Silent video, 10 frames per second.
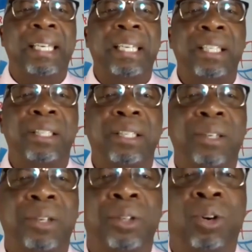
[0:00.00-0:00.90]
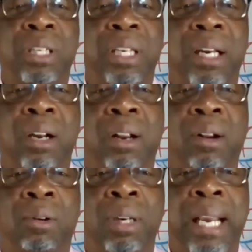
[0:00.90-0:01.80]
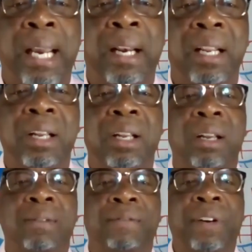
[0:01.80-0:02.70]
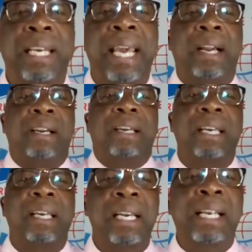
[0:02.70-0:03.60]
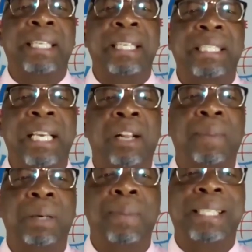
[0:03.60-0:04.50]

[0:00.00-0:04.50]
That is Dr. Claudelle van Eck, ladies and gentlemen.